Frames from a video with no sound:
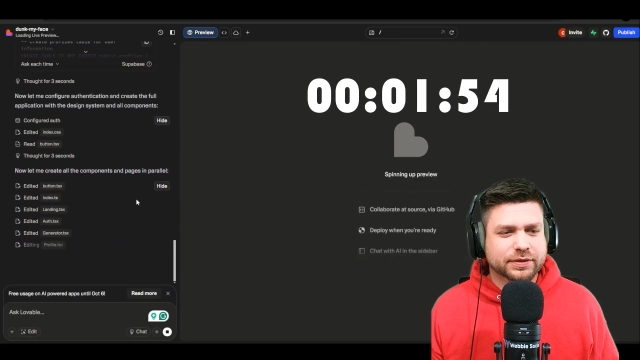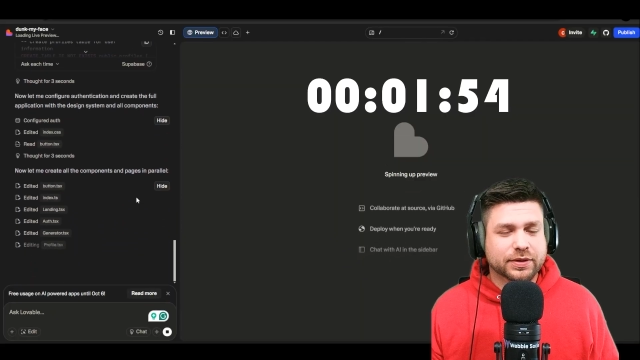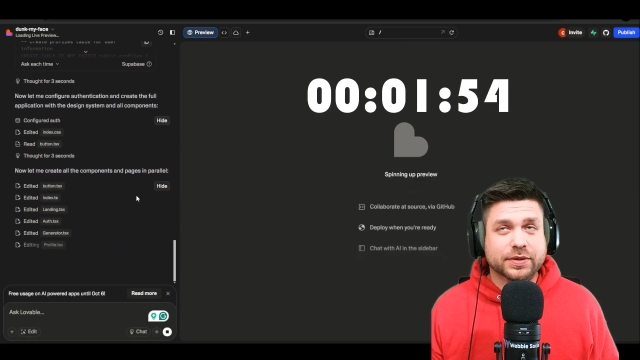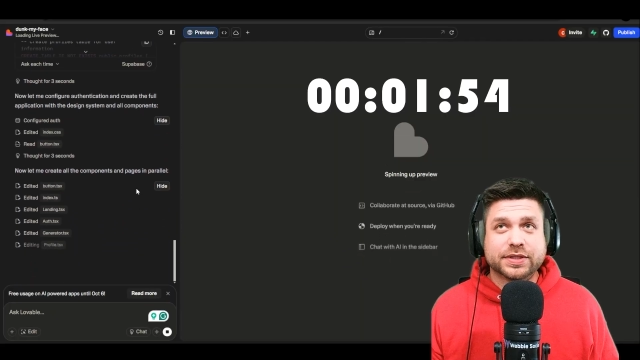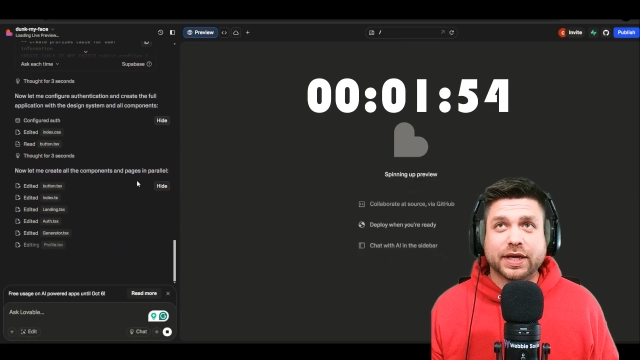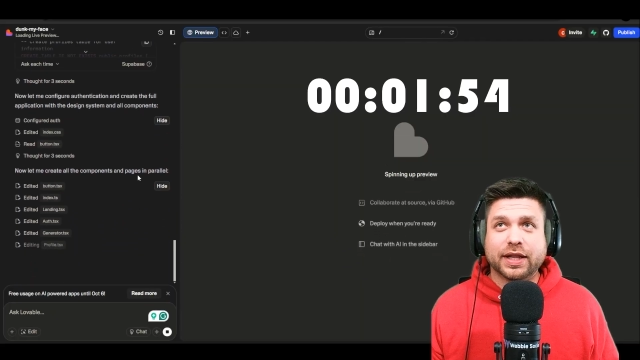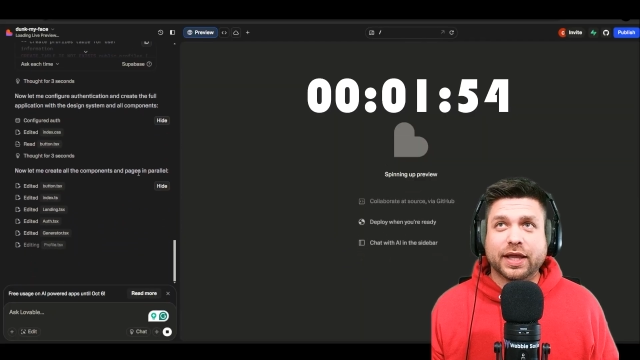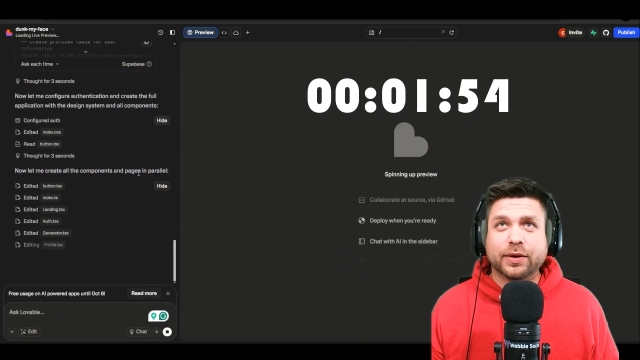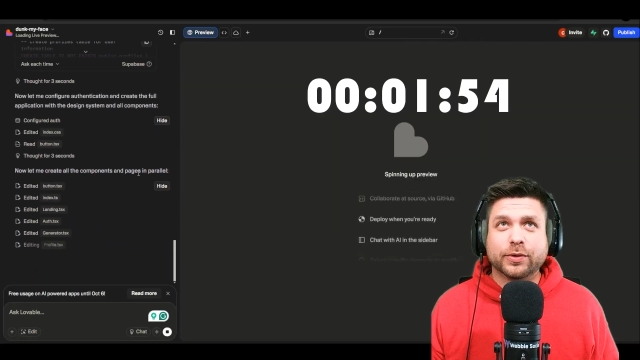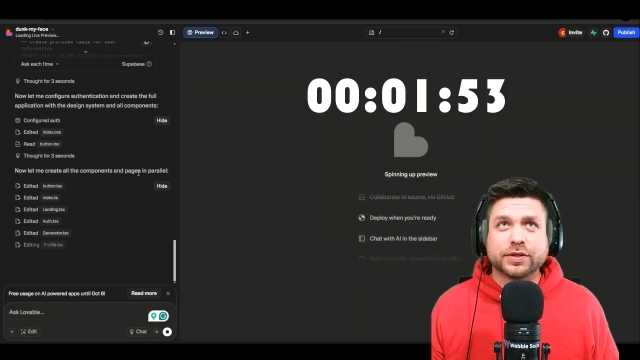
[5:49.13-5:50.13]
Well, it's got a
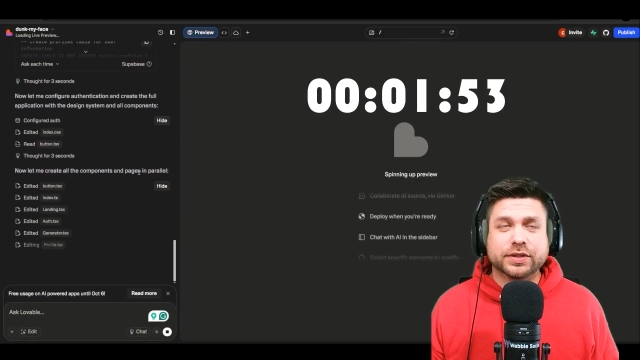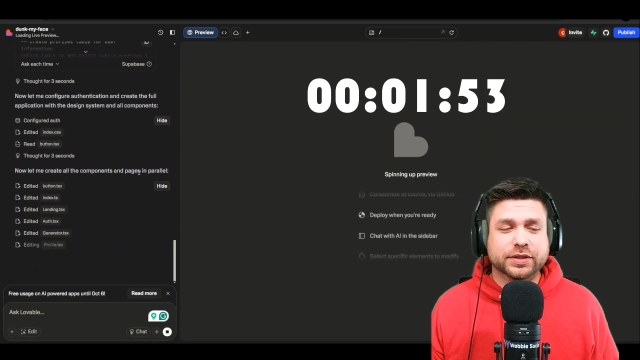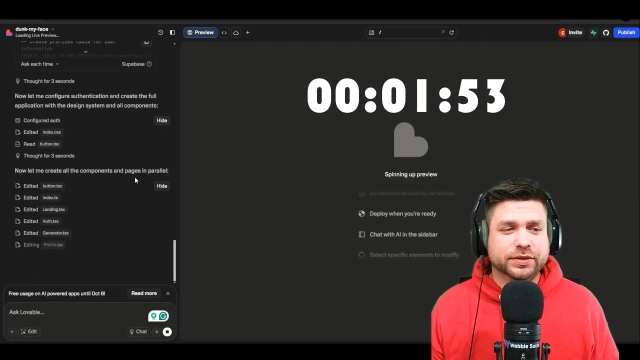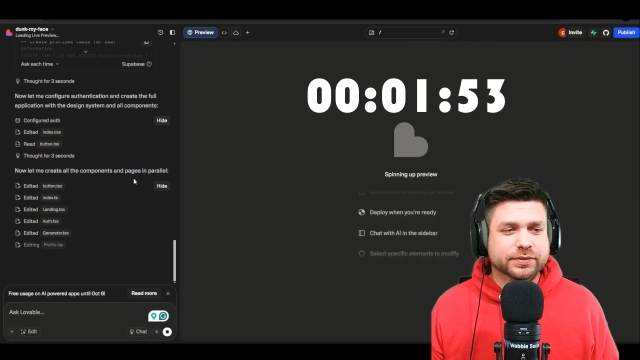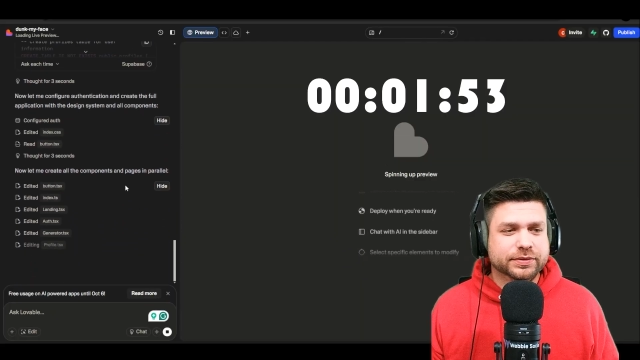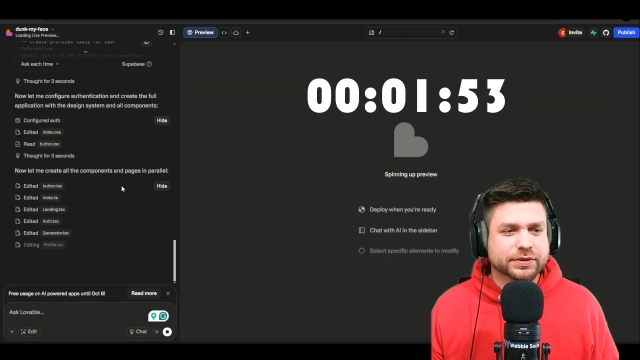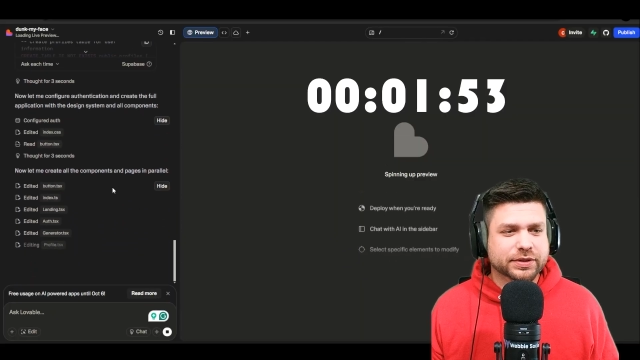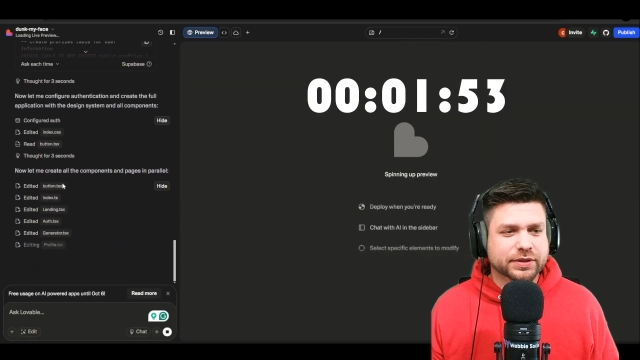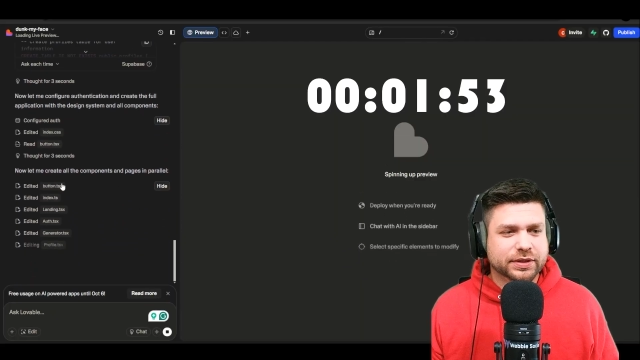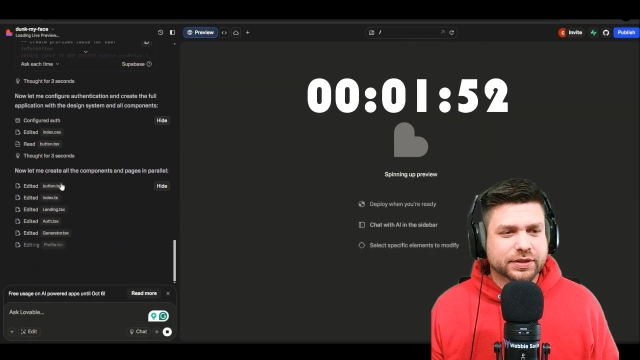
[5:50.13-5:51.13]
lot of work to do.
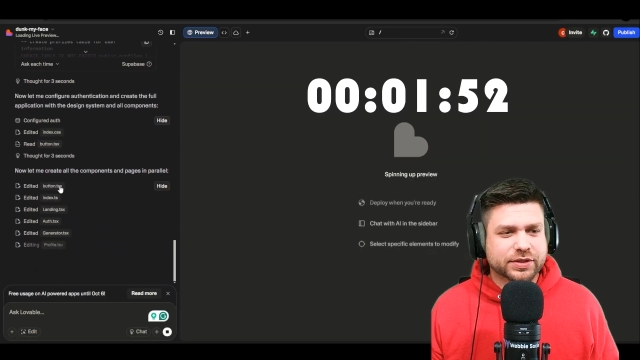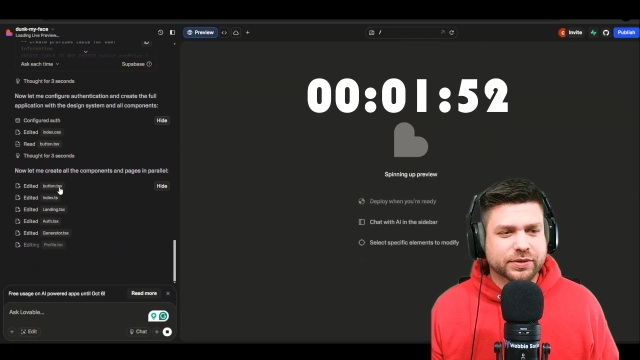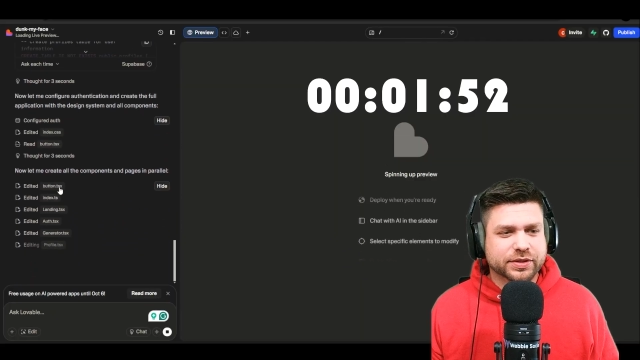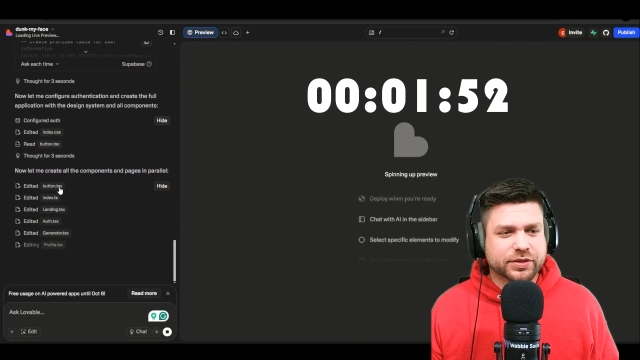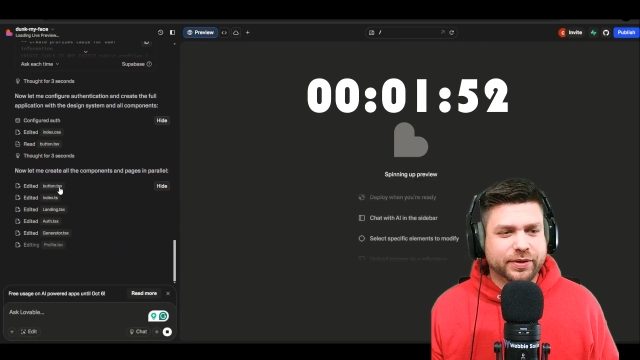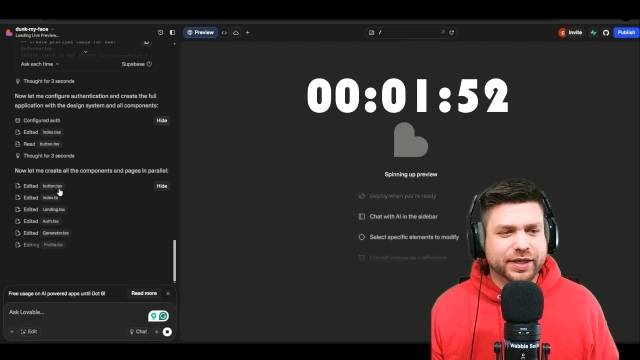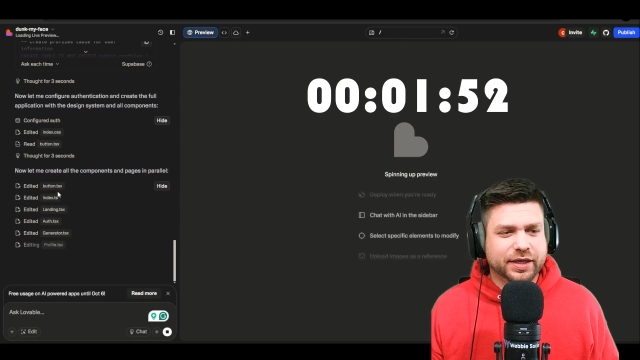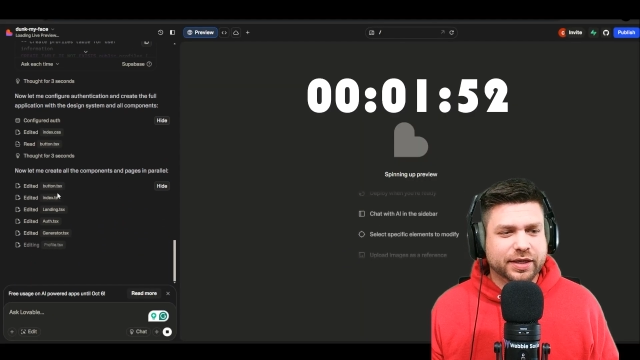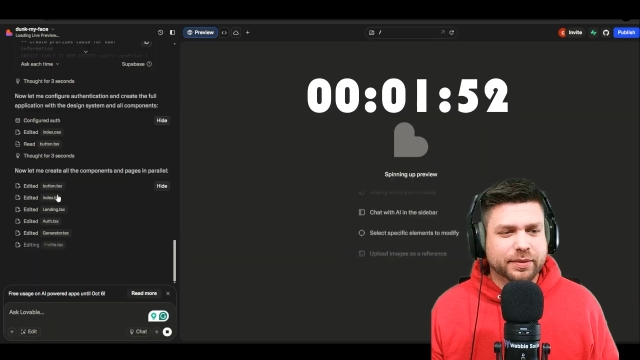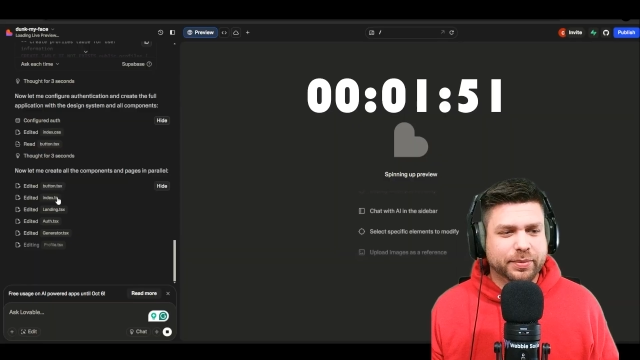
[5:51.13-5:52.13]
So it's
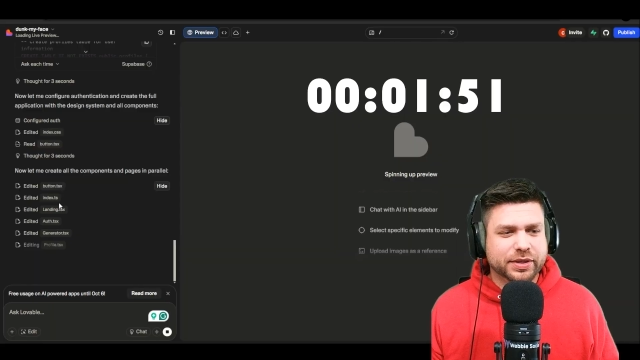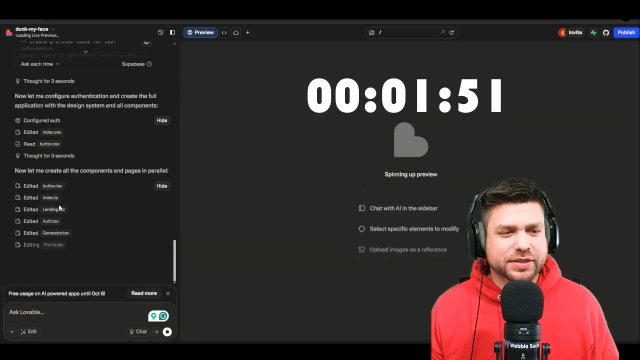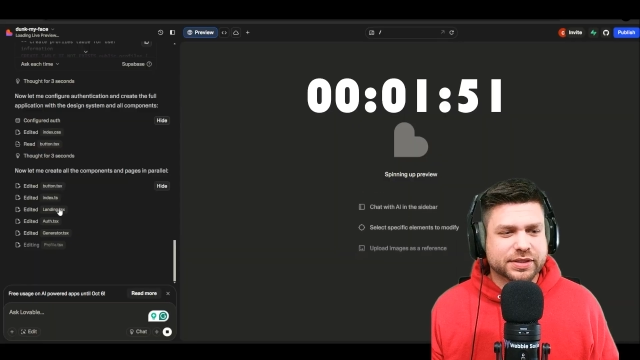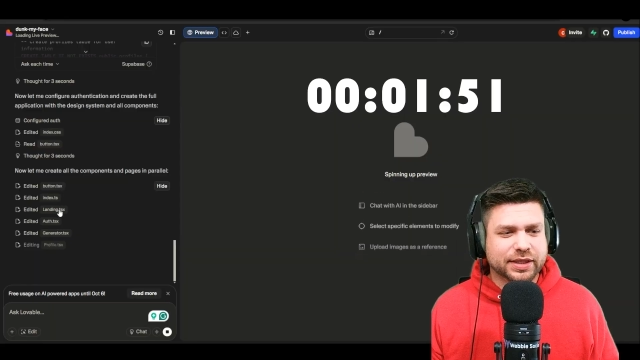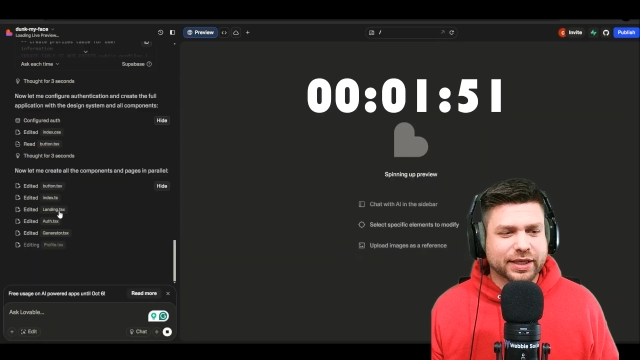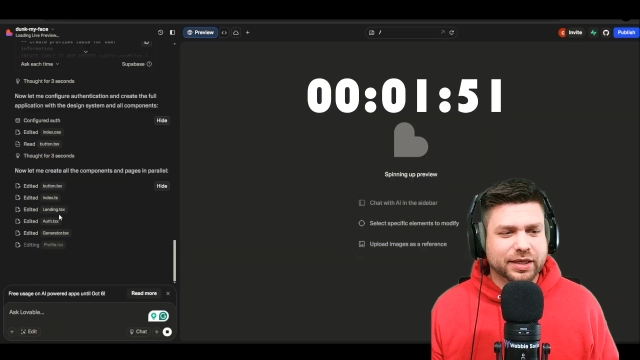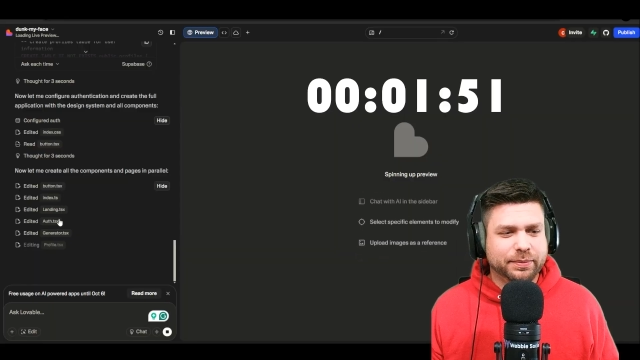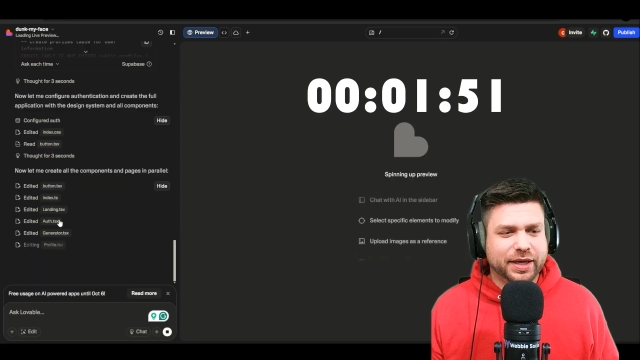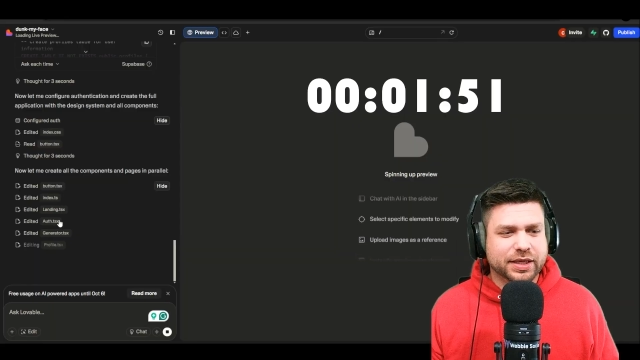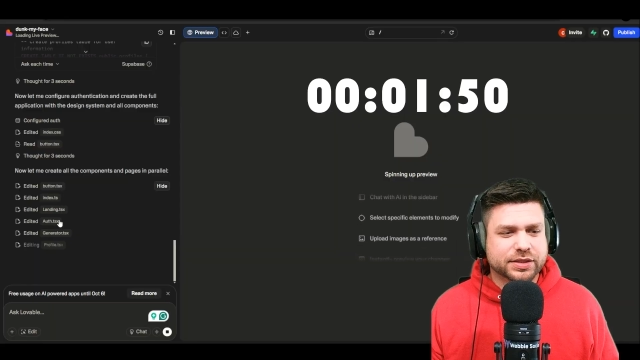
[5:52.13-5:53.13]
created the buttons, the landing
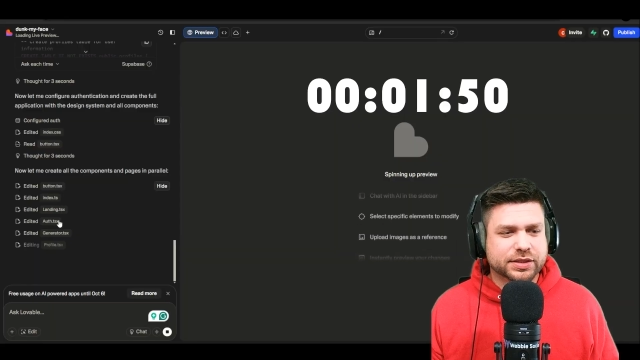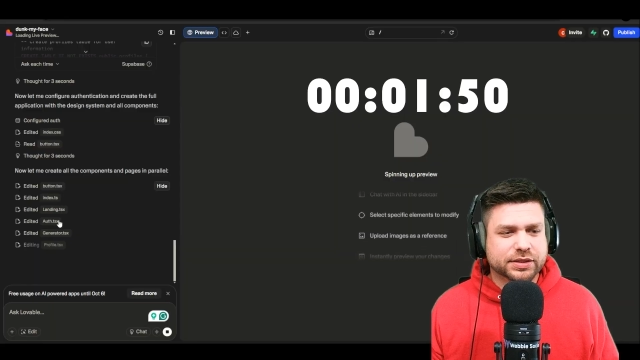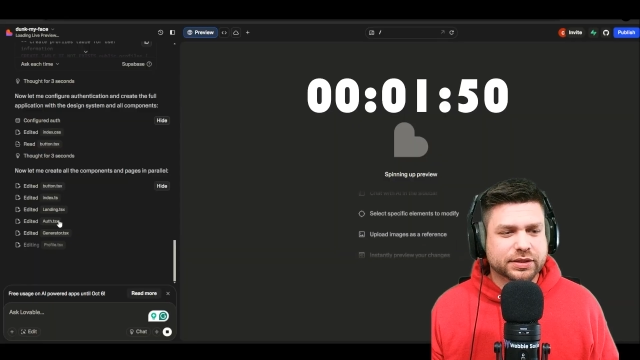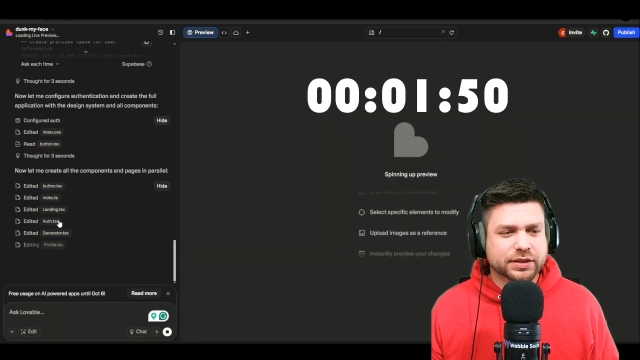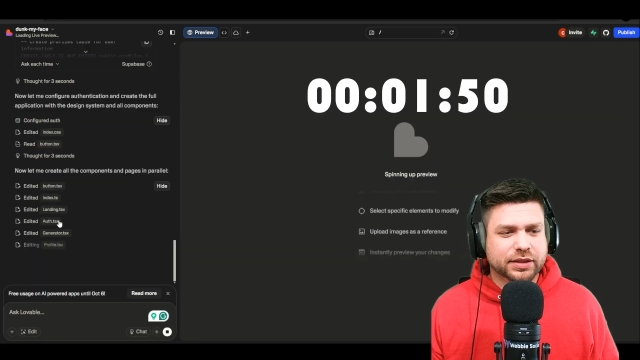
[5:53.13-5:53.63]
page,